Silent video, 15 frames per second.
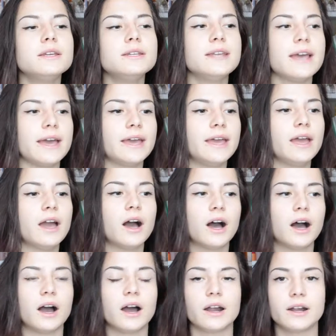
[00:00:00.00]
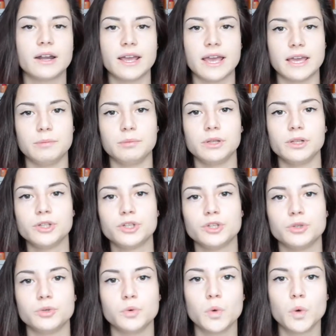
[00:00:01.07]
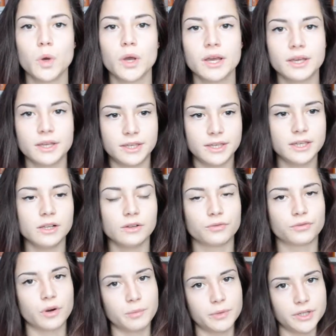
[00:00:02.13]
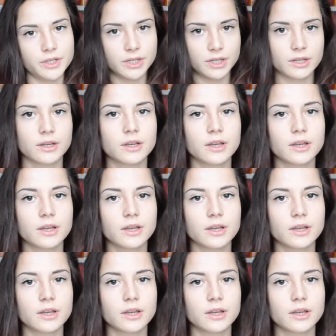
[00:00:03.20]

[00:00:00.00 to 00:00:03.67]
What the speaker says: they are able to heal from it